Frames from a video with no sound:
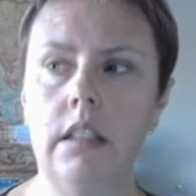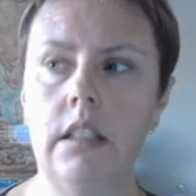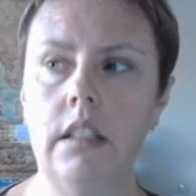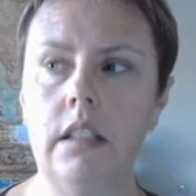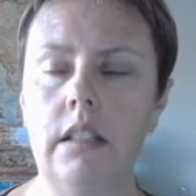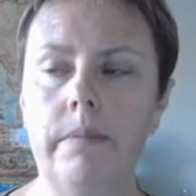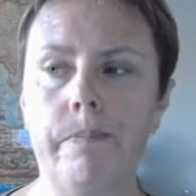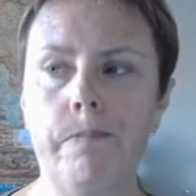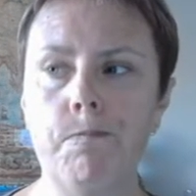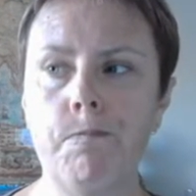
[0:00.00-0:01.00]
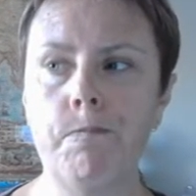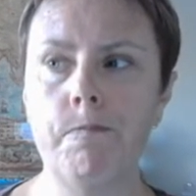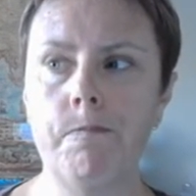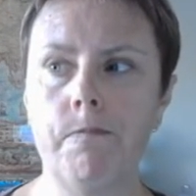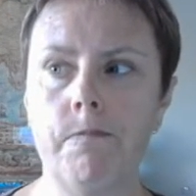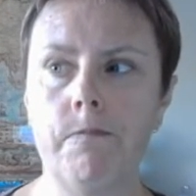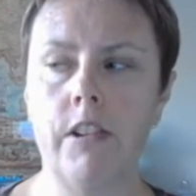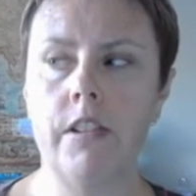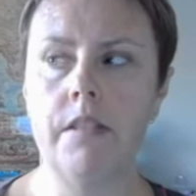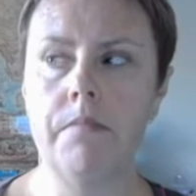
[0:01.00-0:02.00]
the couch to date
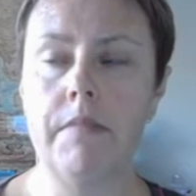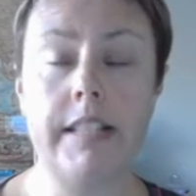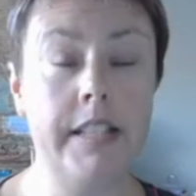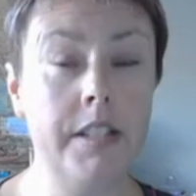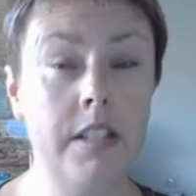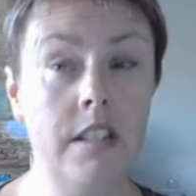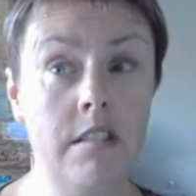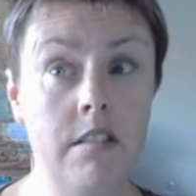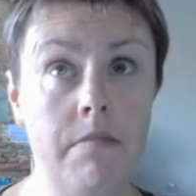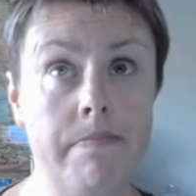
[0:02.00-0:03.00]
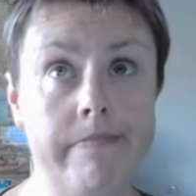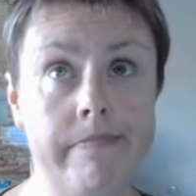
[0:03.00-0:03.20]
has eaten